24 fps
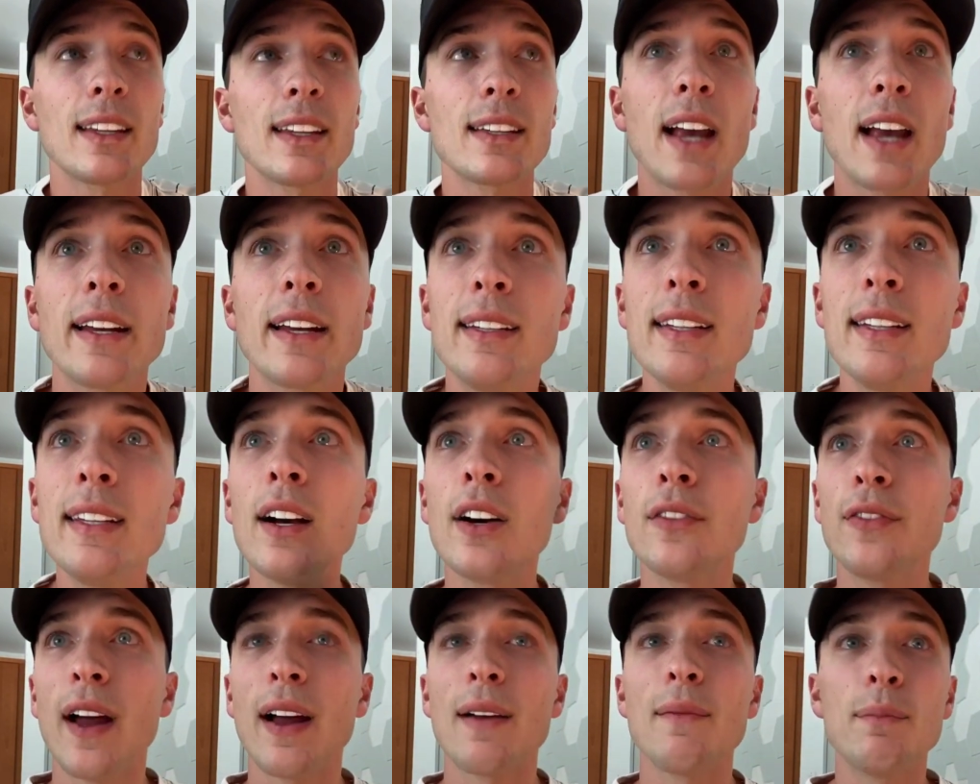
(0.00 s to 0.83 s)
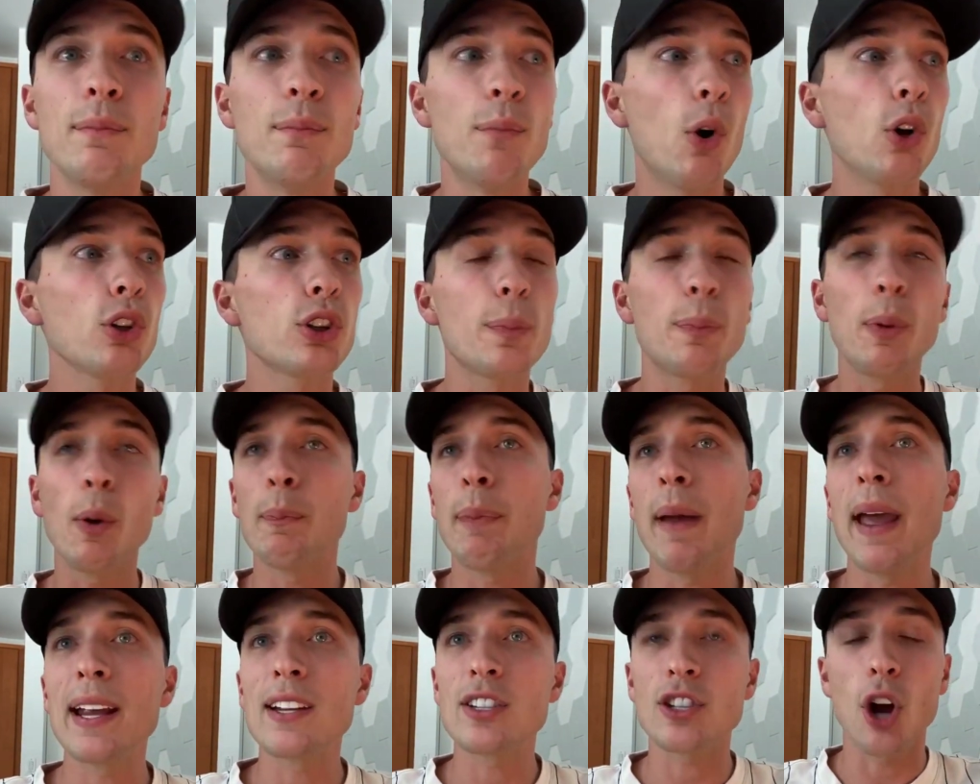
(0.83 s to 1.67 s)
that this idea of
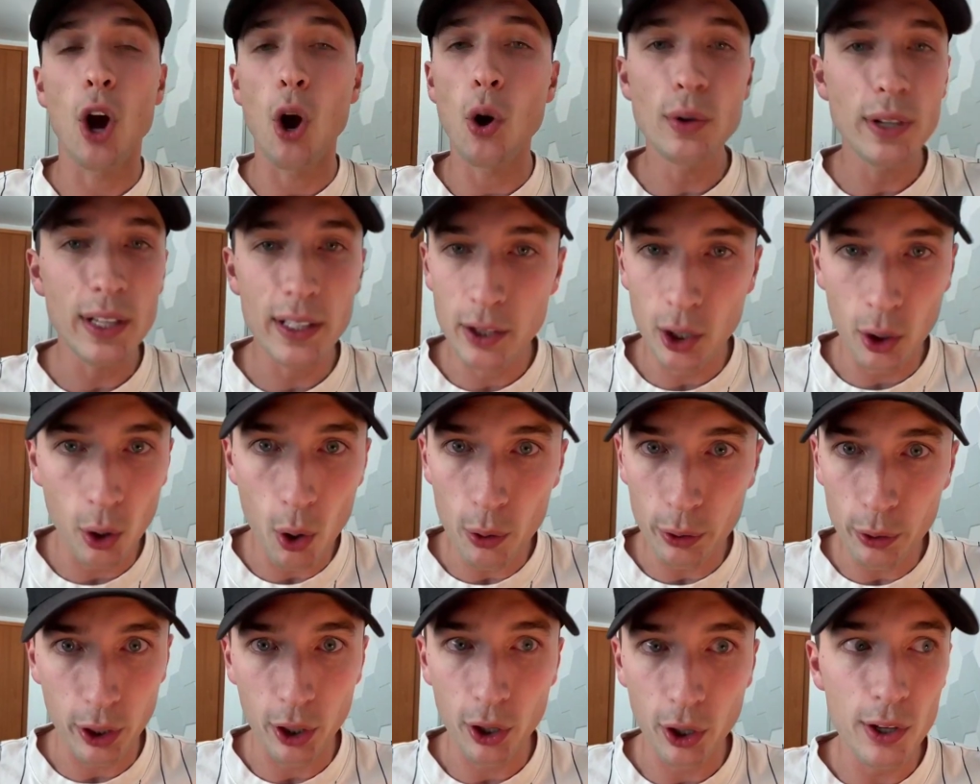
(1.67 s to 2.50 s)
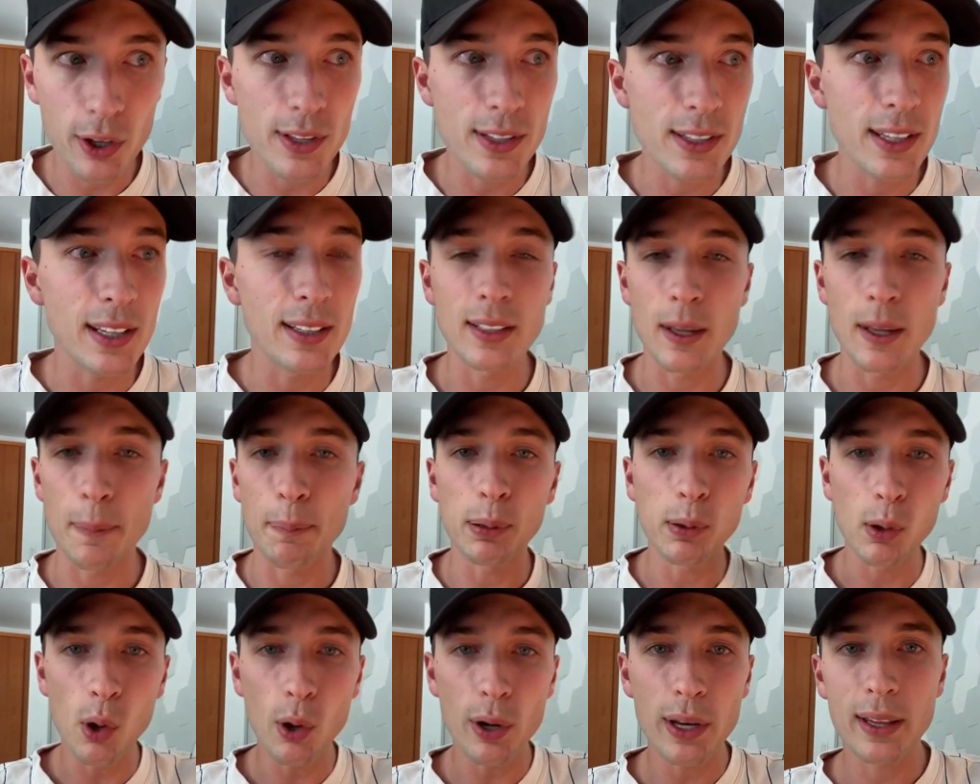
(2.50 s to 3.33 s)
multiple banks owning their own currency and
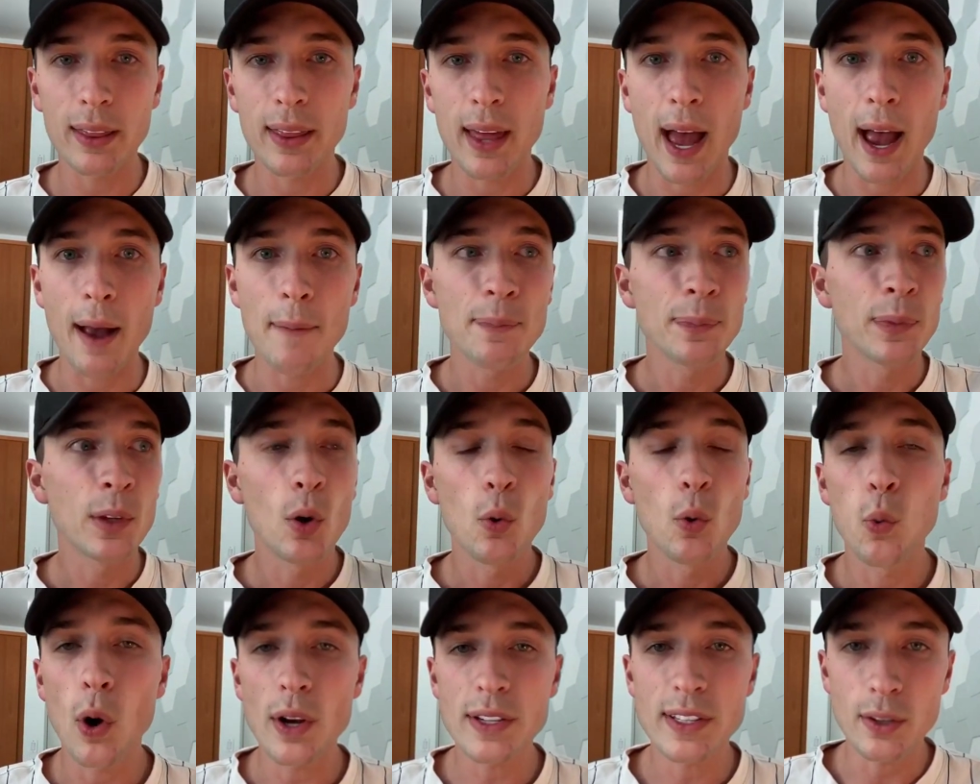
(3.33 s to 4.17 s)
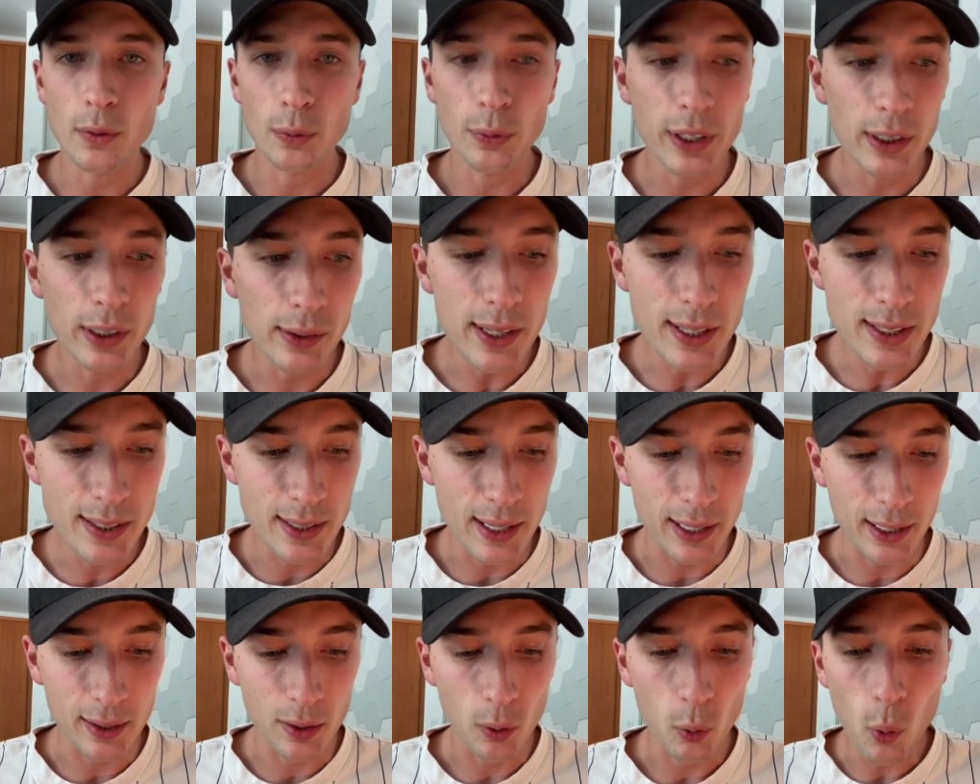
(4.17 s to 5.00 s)
deploying that wasn't
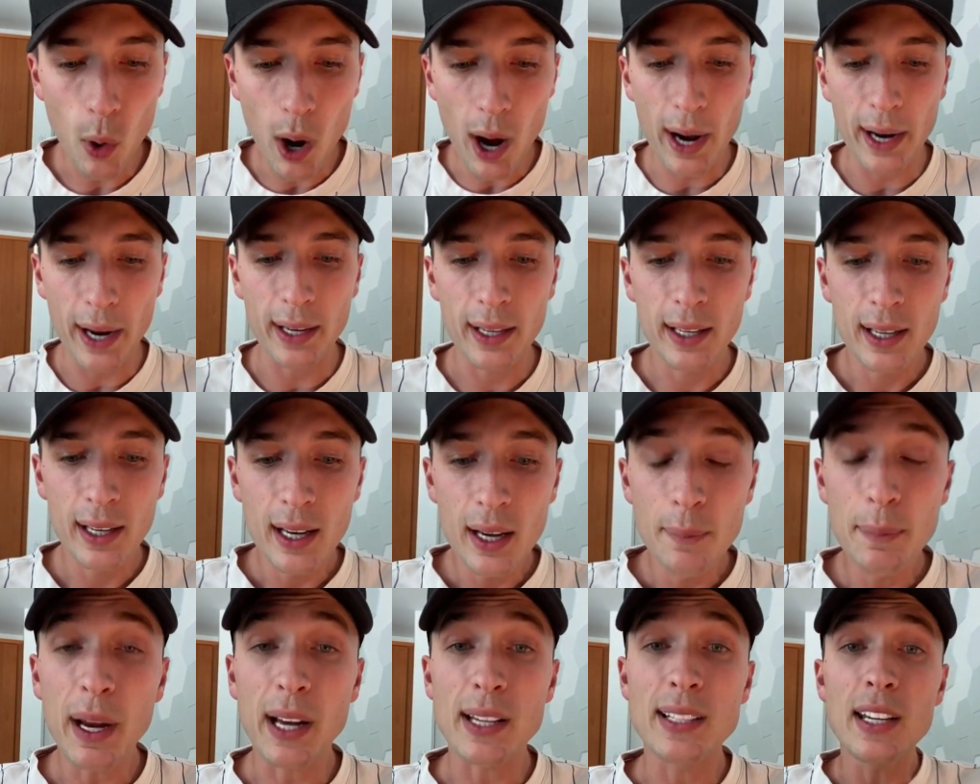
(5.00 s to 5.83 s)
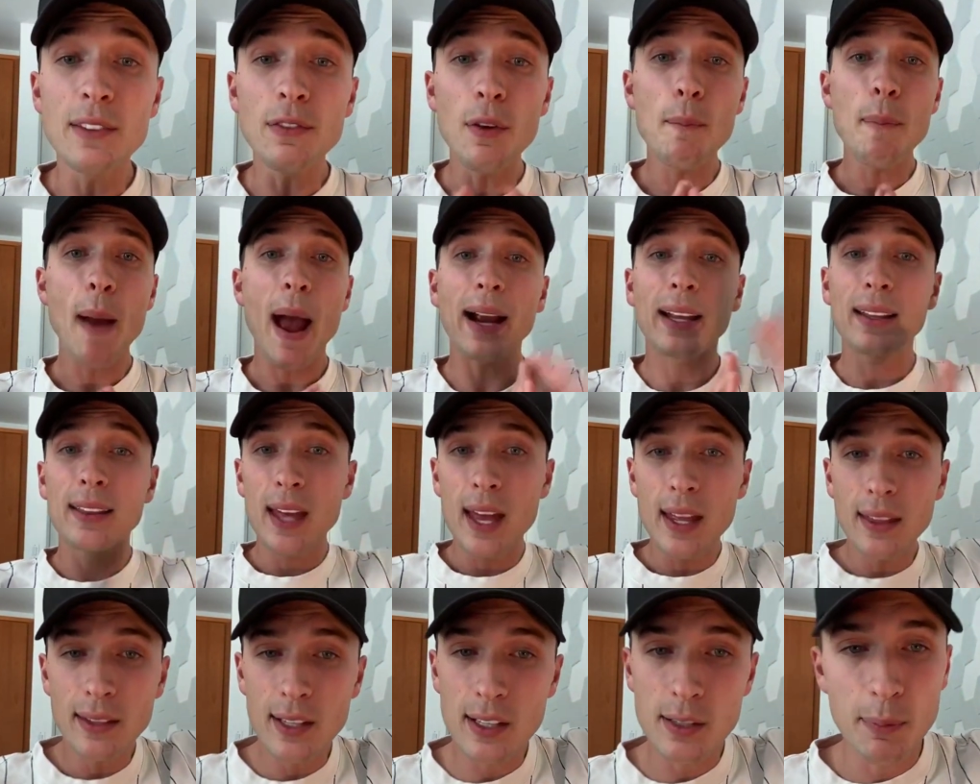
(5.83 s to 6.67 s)
realistic. Why? Because even
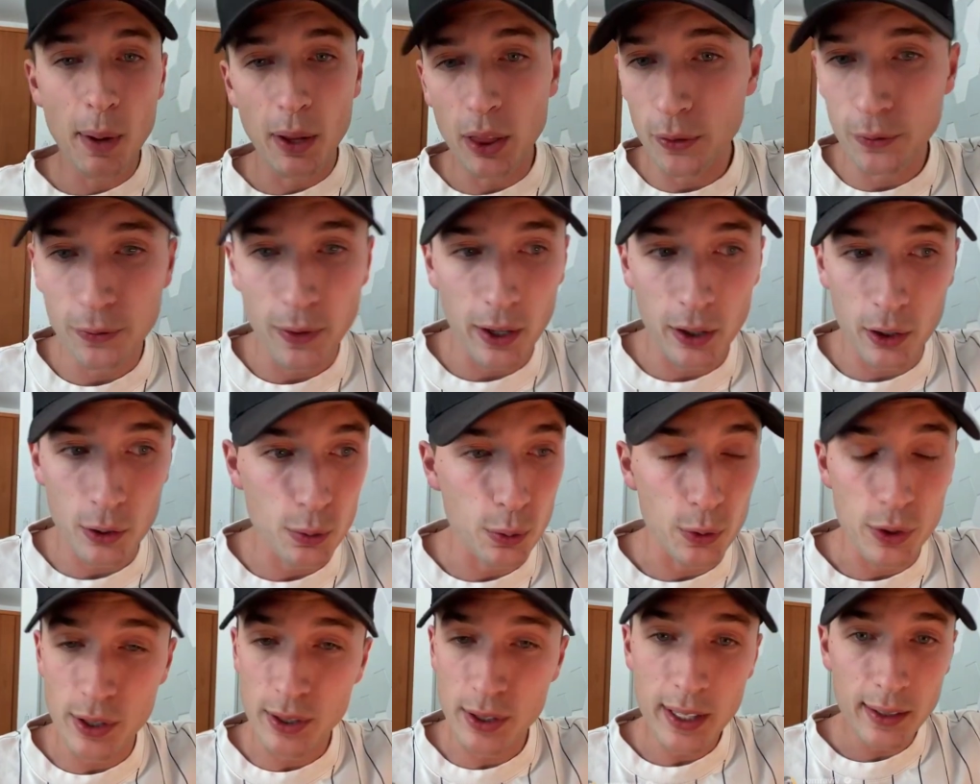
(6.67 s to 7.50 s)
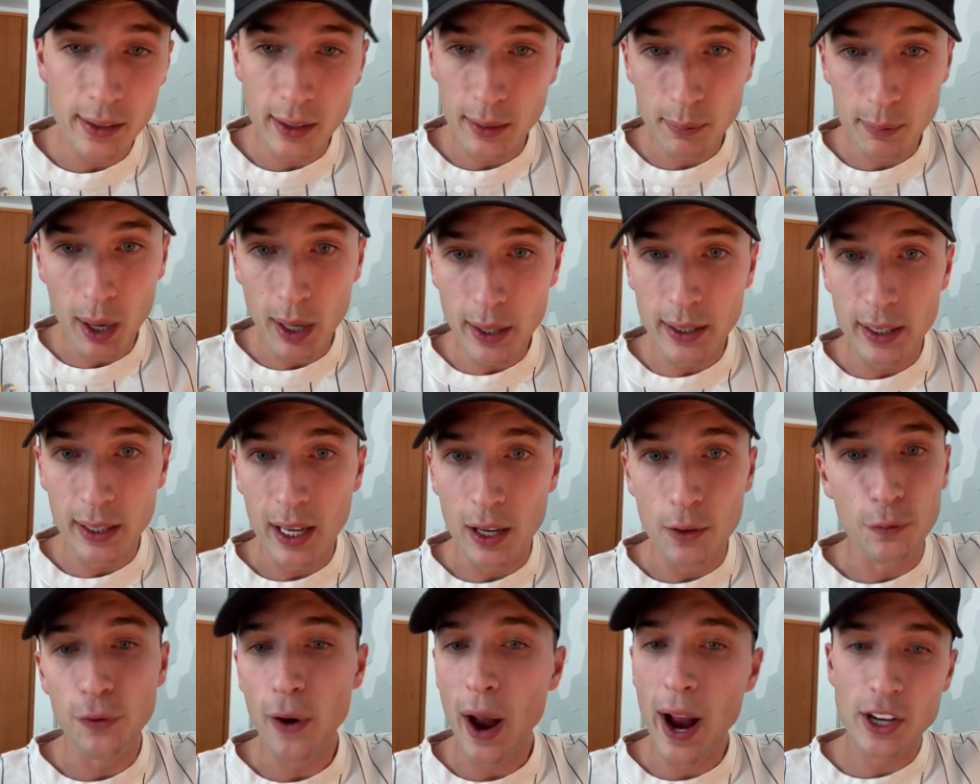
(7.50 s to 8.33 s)
back then, these motherfuckers were stealing
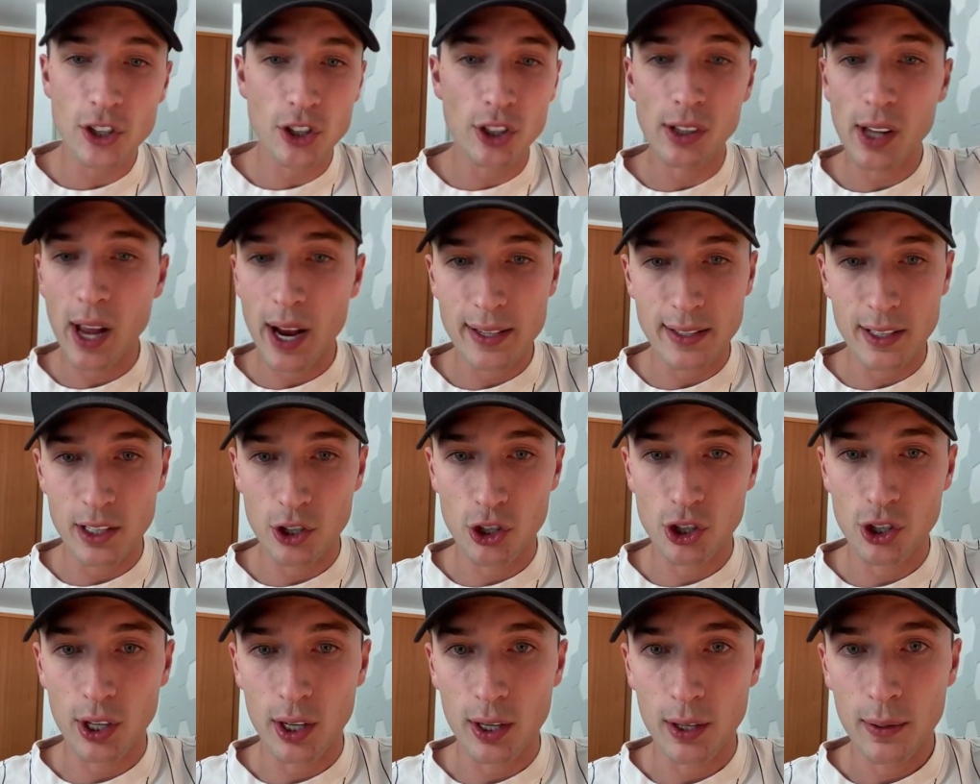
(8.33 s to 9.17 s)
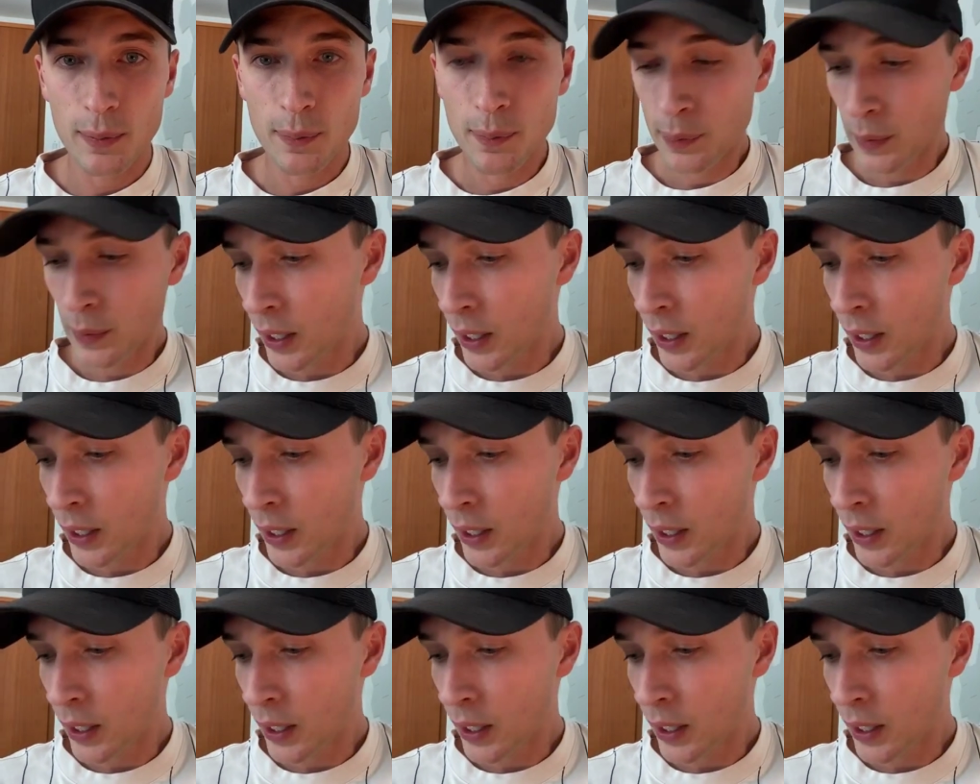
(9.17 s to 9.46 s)
money and fractionalizing shit.